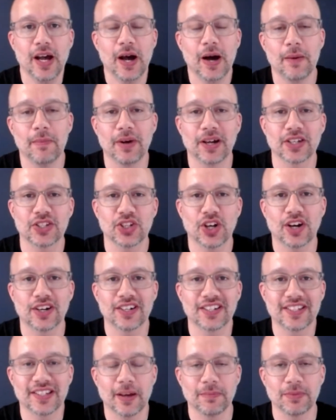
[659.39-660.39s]
amongst our
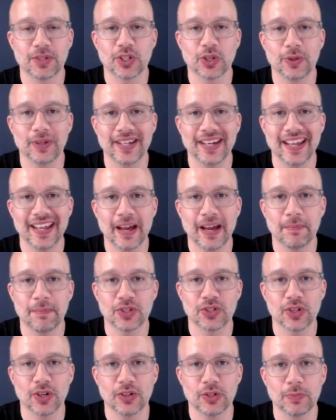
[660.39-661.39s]
subsequent
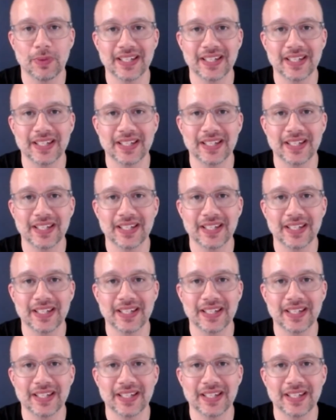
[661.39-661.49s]
episodes.